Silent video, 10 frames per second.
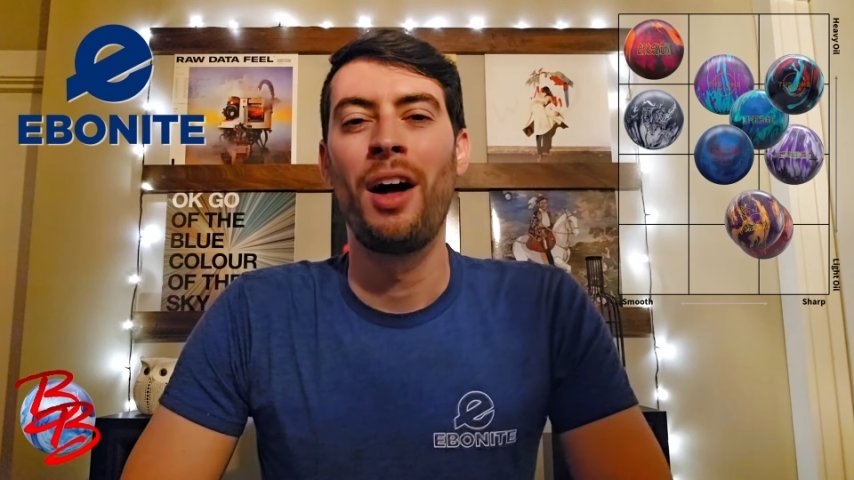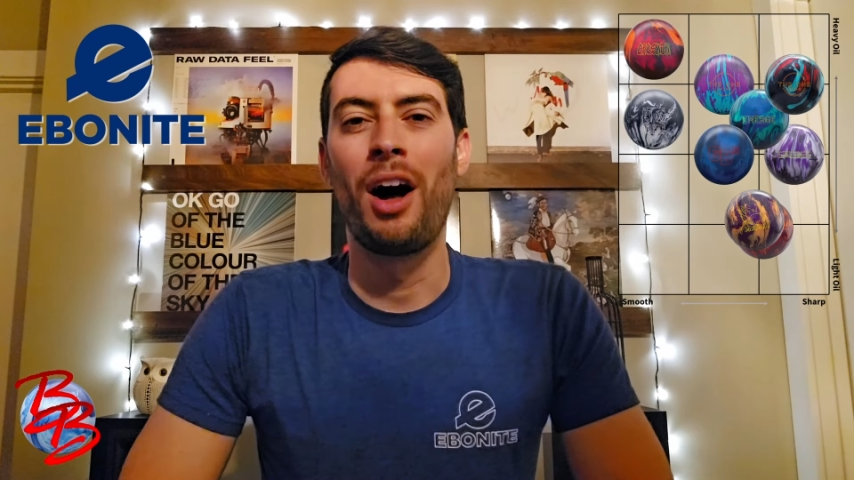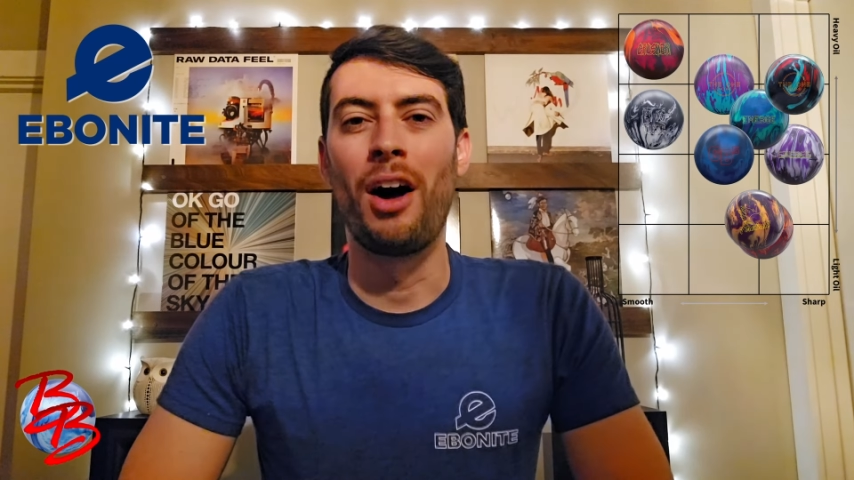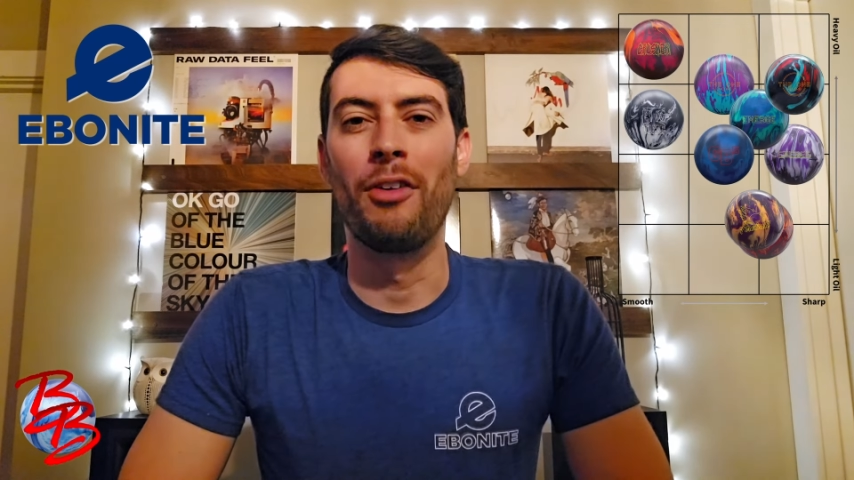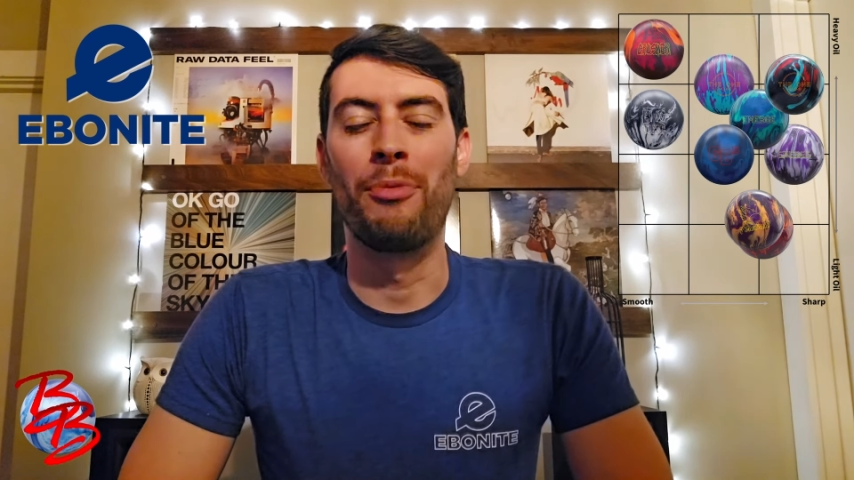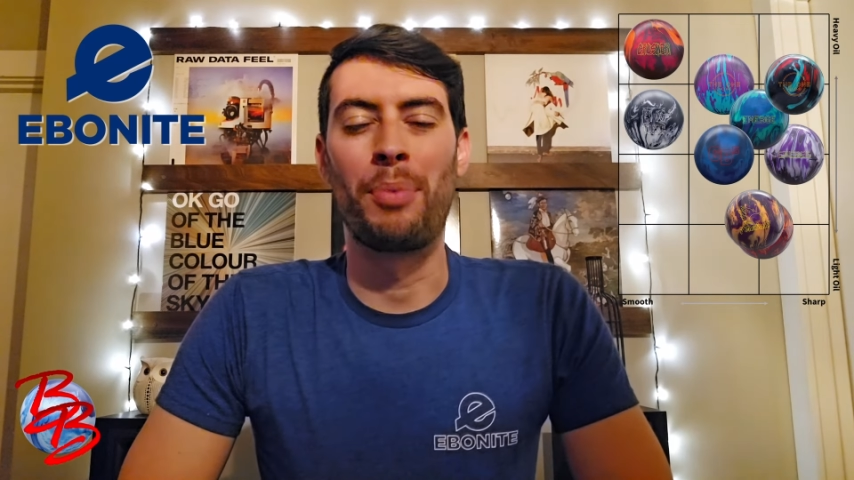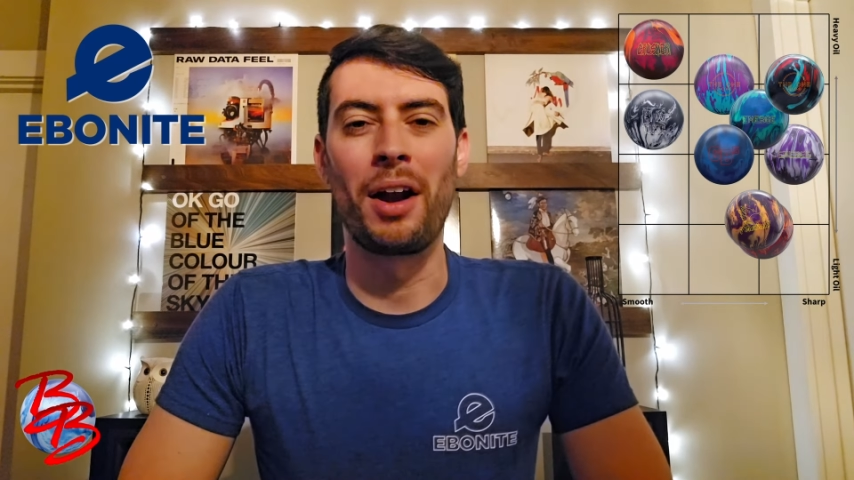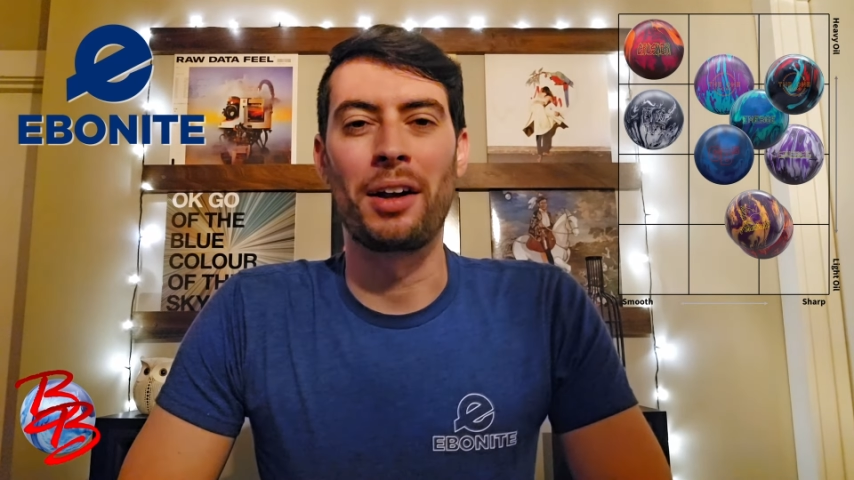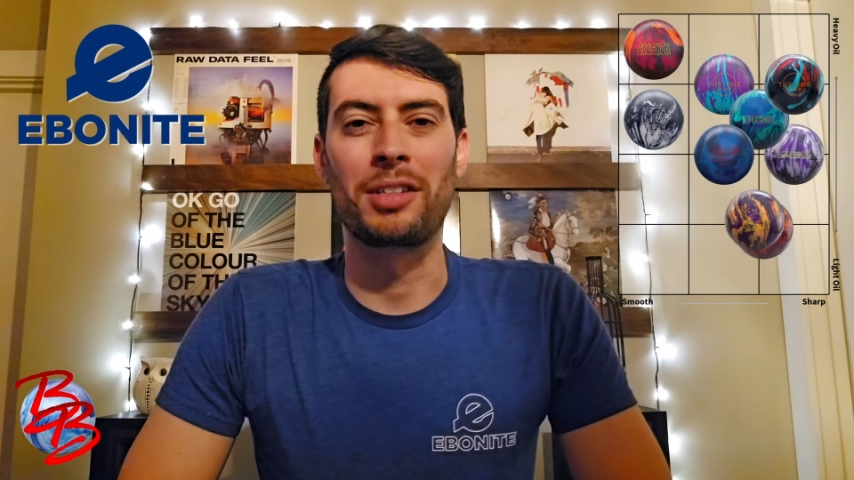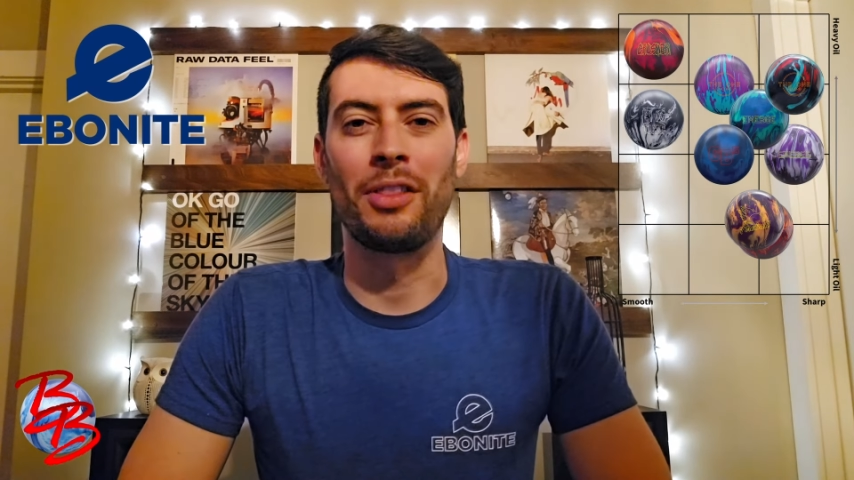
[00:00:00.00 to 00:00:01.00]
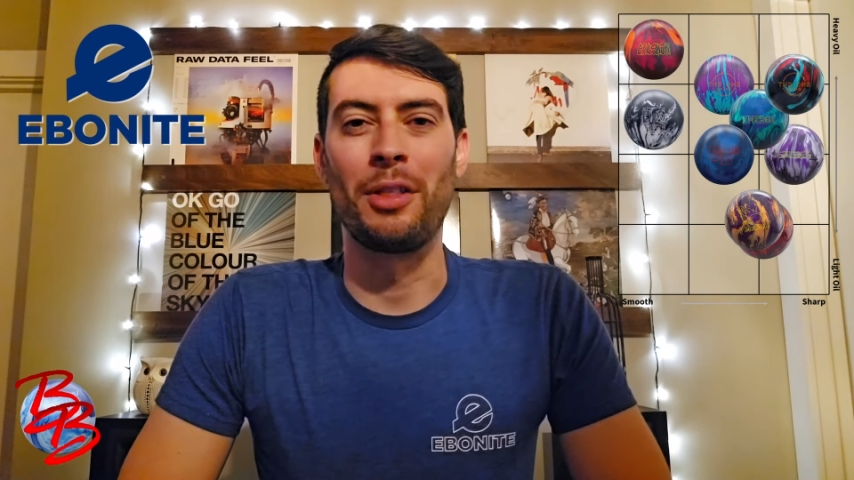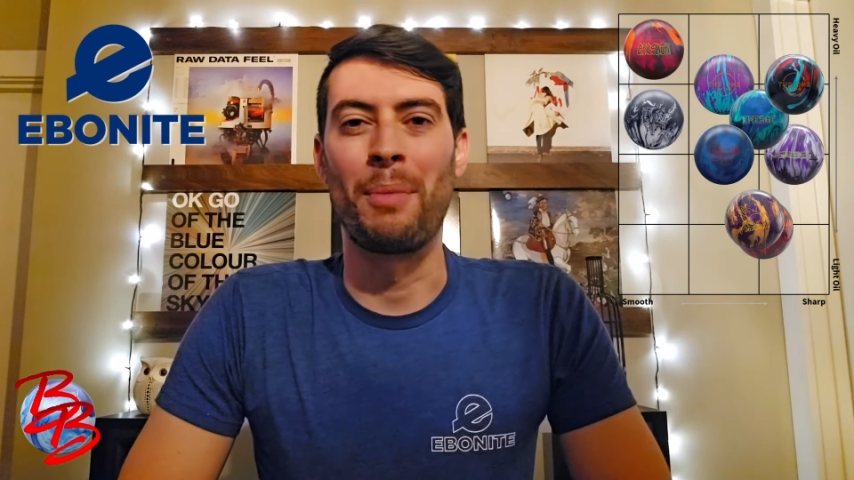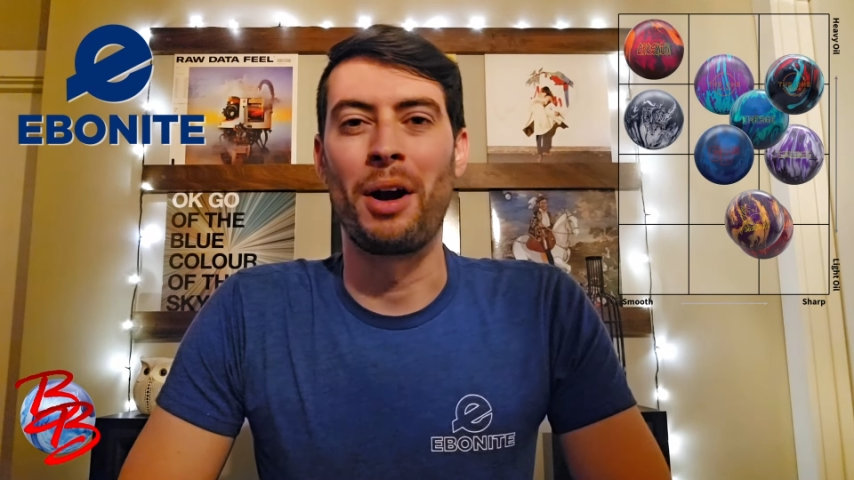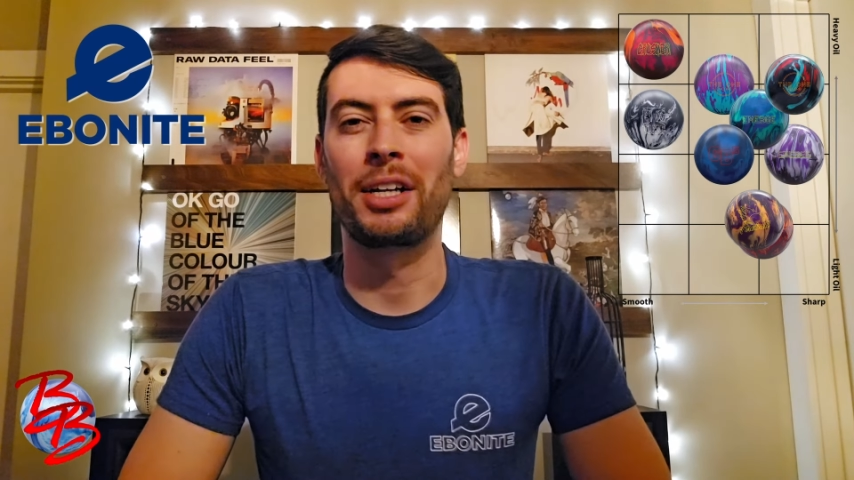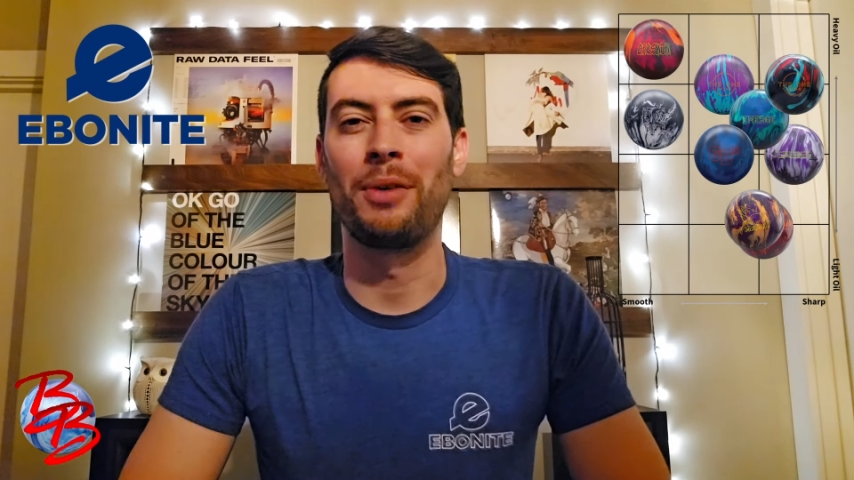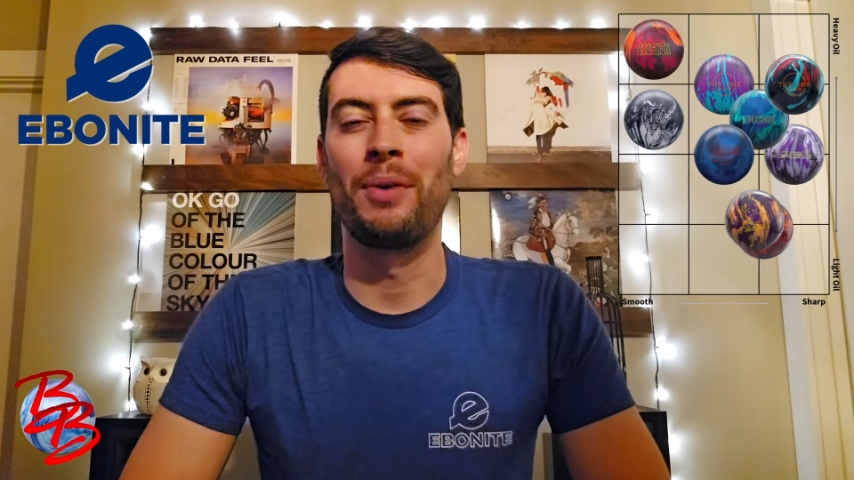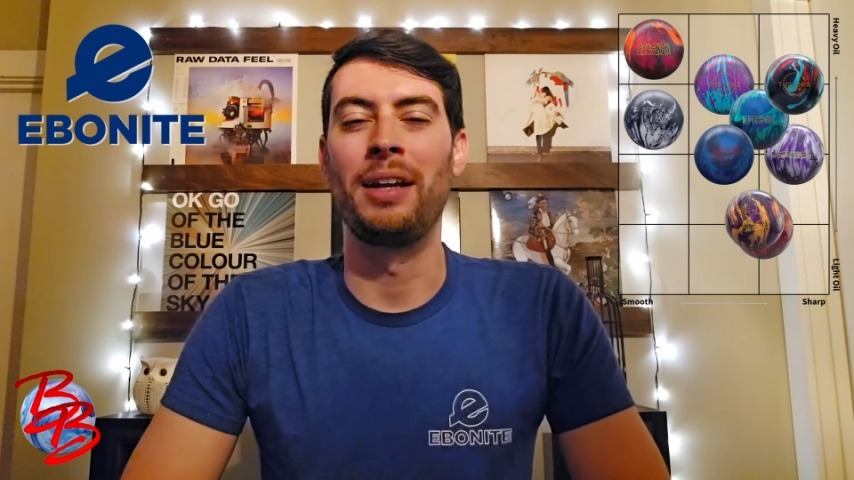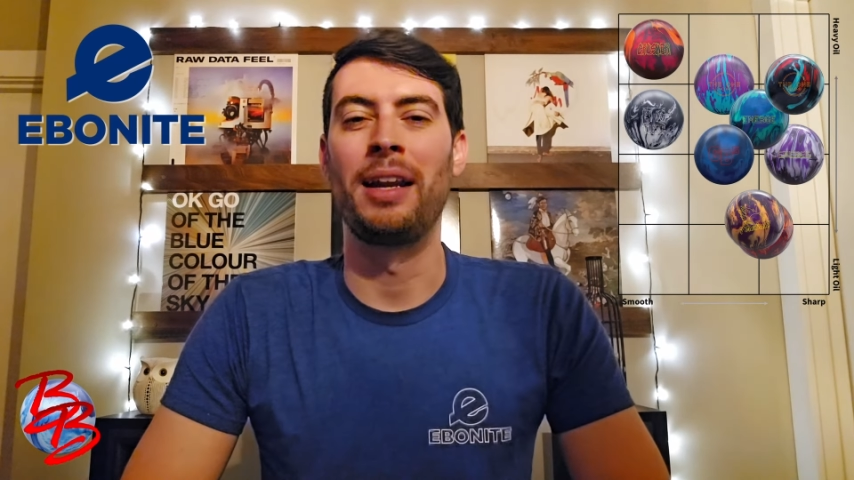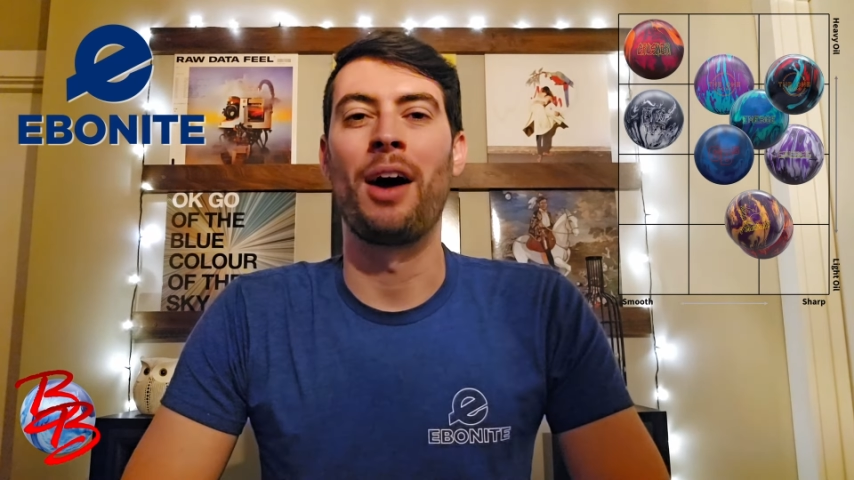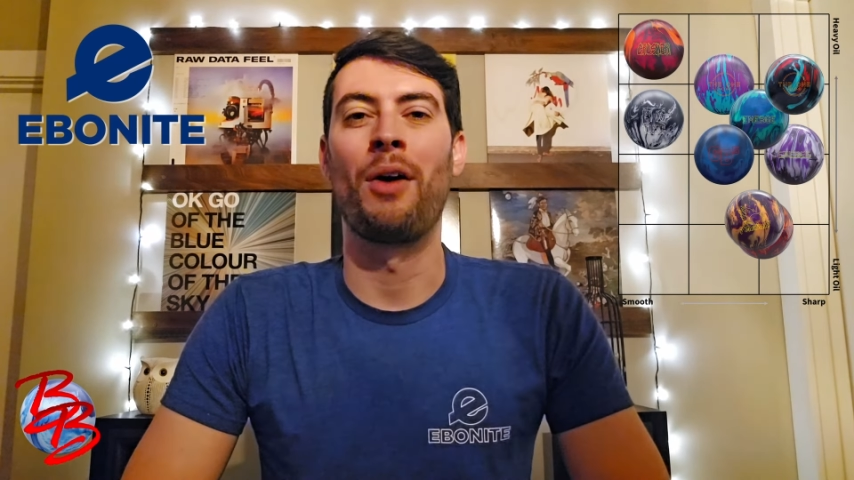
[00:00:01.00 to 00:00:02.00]
of products on the market right
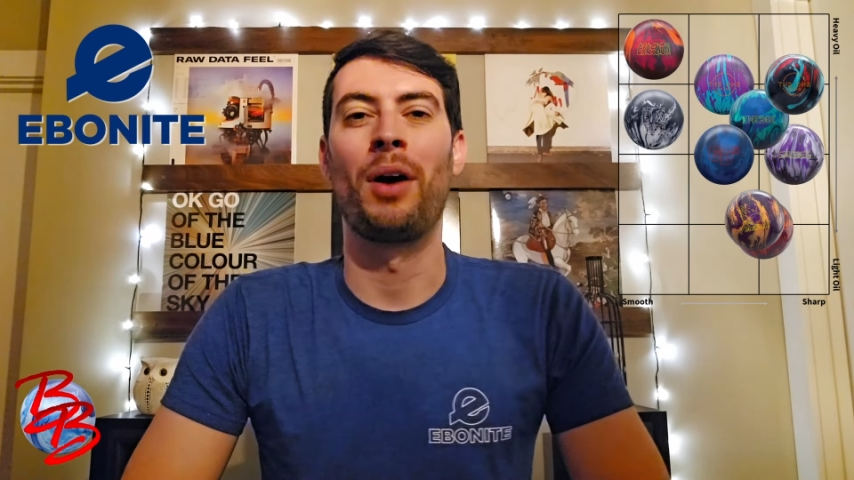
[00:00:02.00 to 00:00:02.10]
now,